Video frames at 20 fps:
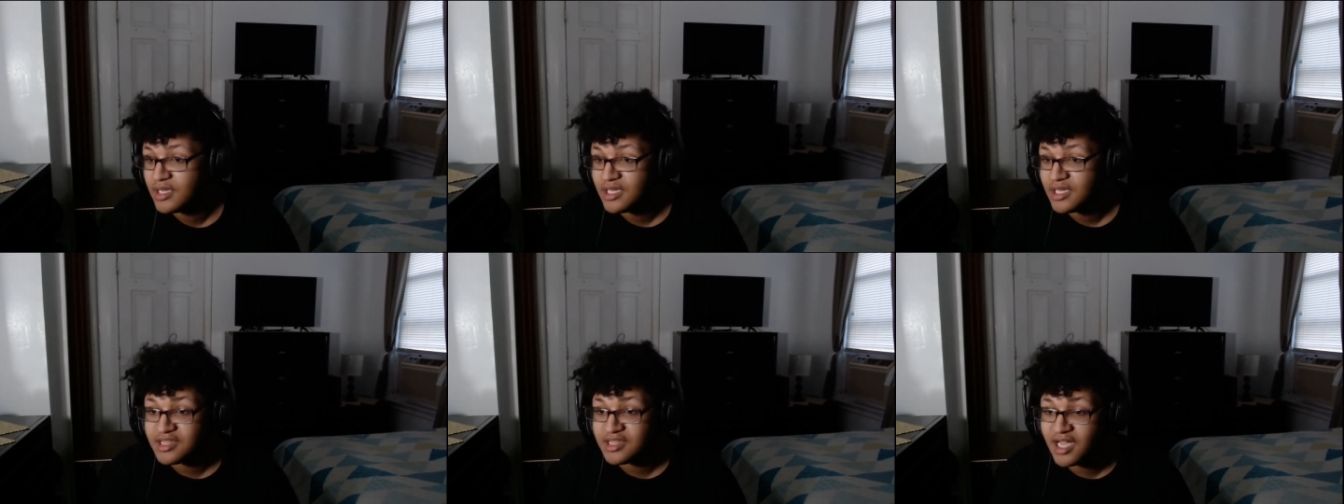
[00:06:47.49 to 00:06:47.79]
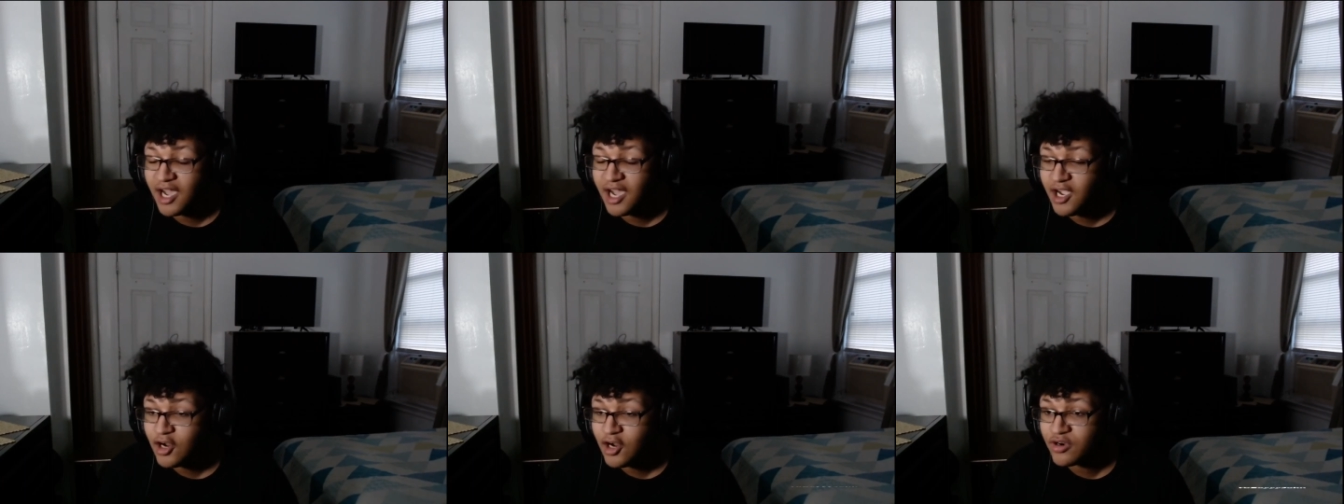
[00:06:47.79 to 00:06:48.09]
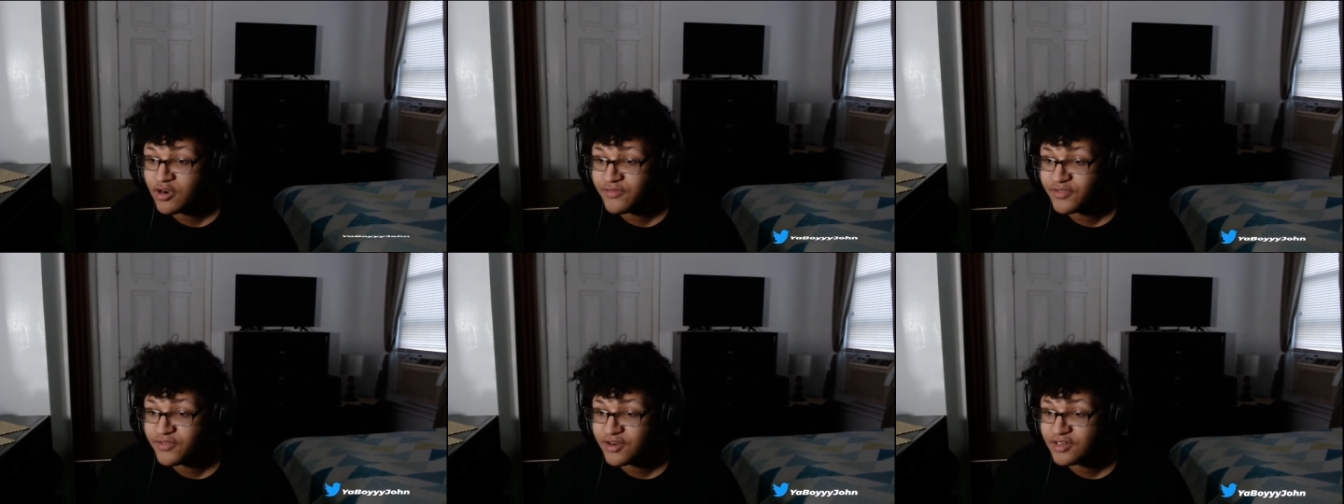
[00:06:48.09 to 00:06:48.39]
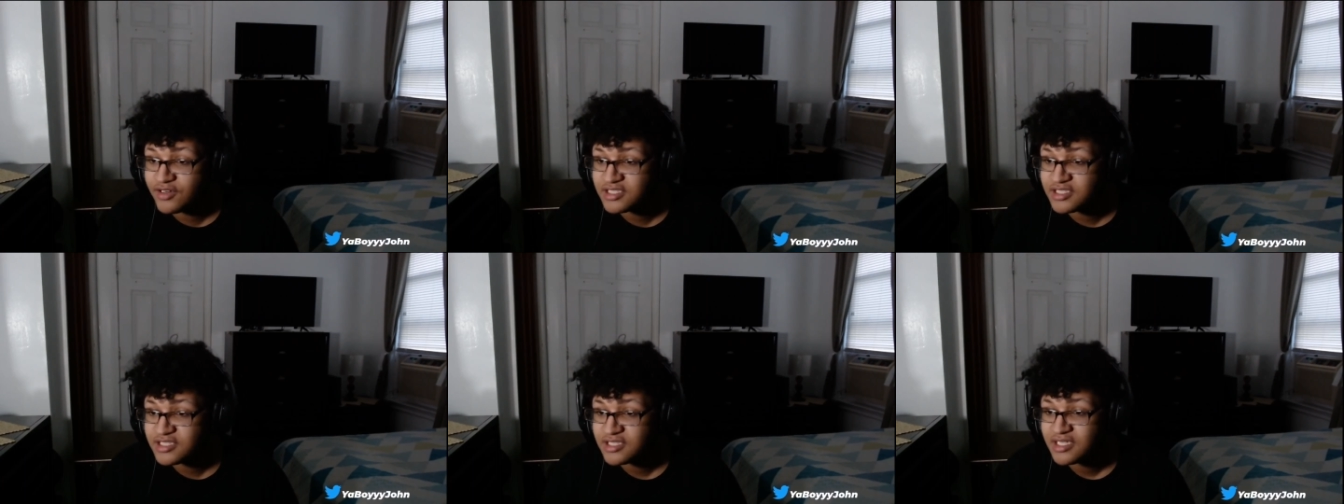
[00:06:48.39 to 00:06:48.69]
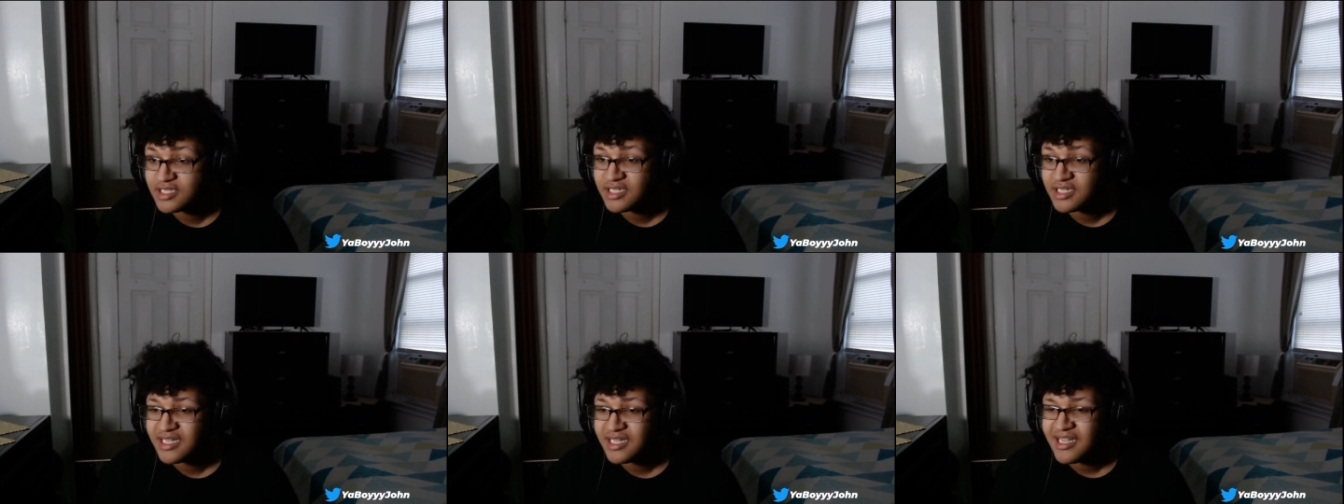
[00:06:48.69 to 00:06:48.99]
Doc Rivers,
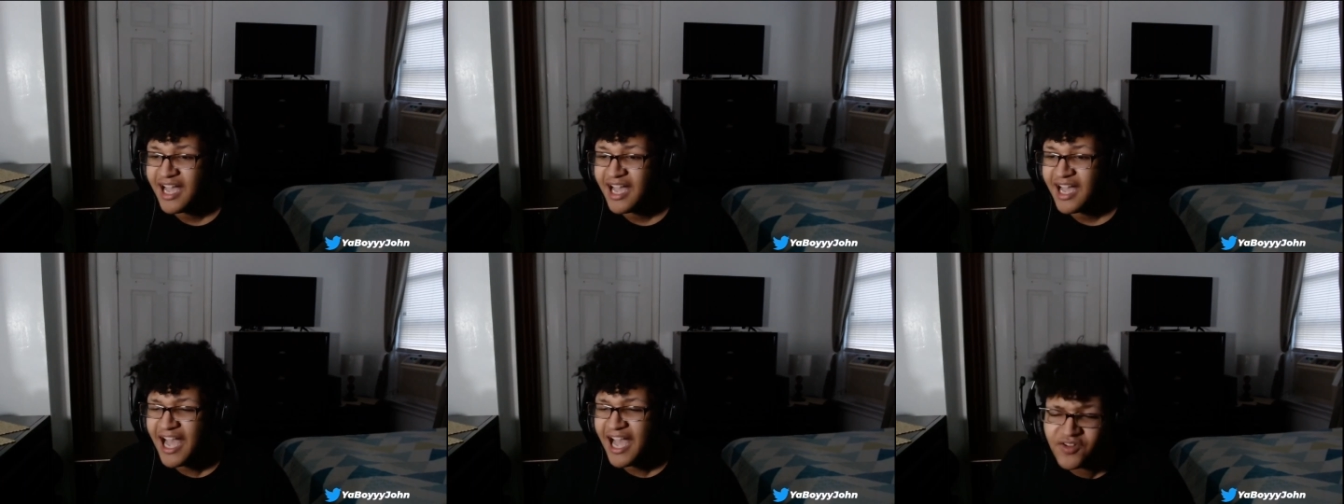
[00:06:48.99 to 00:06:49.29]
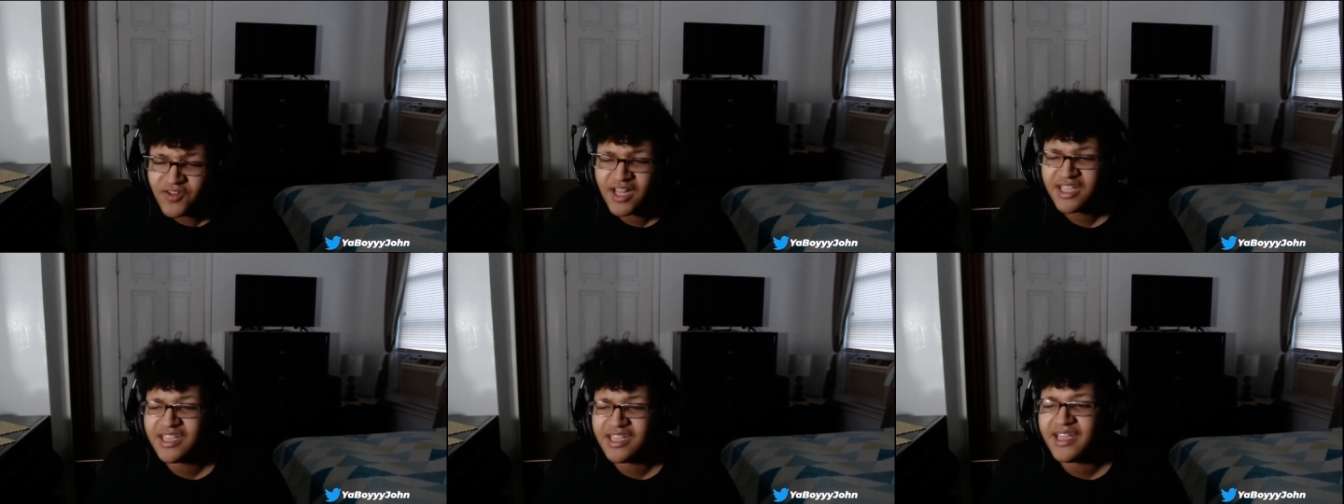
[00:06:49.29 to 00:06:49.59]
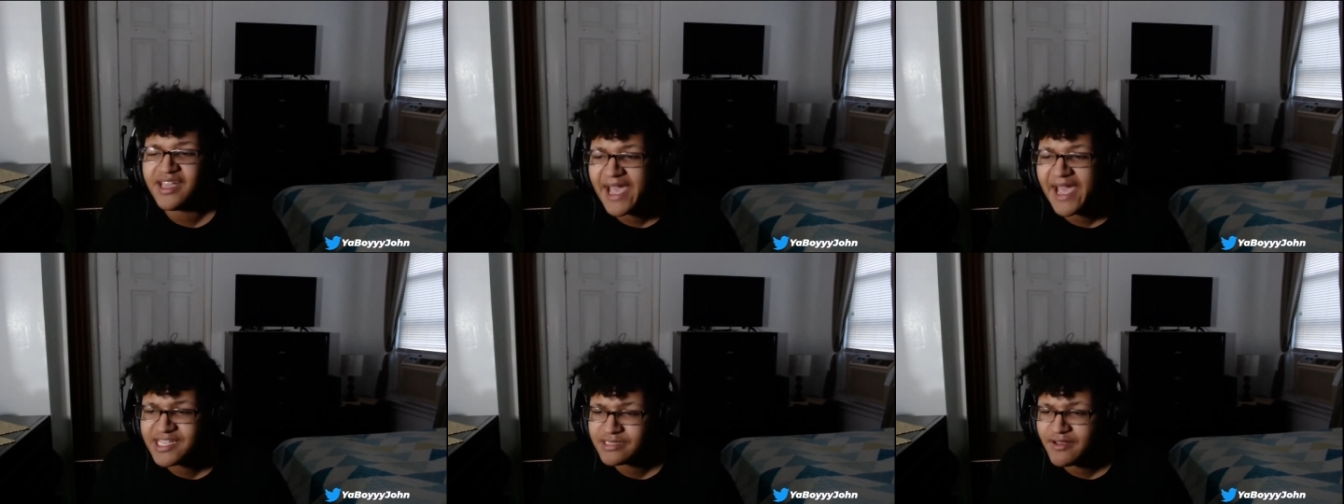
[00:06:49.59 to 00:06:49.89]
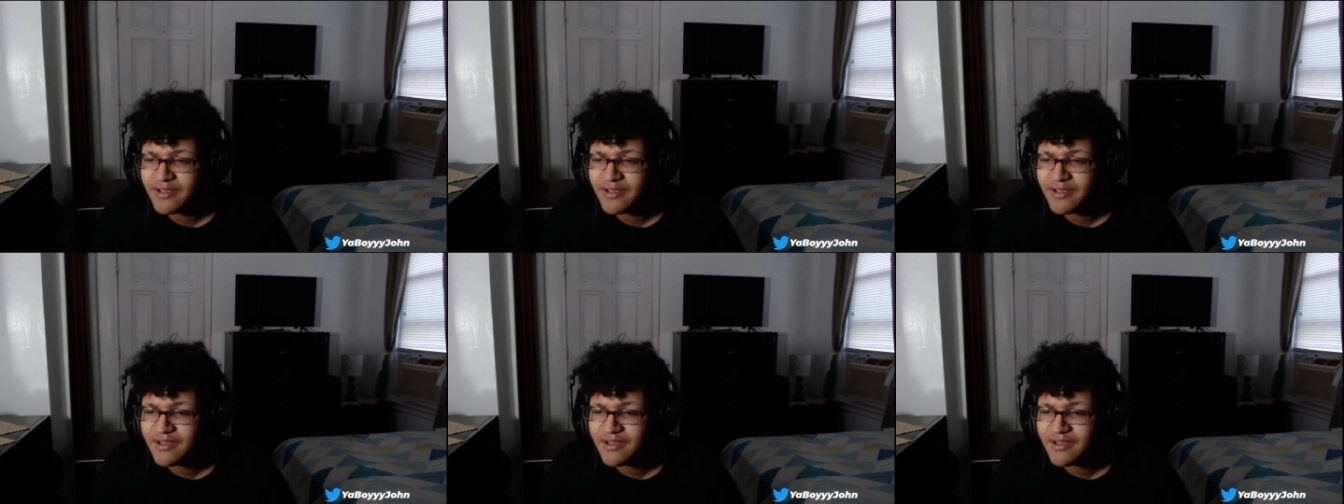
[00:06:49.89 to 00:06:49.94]
I feel like he hates him.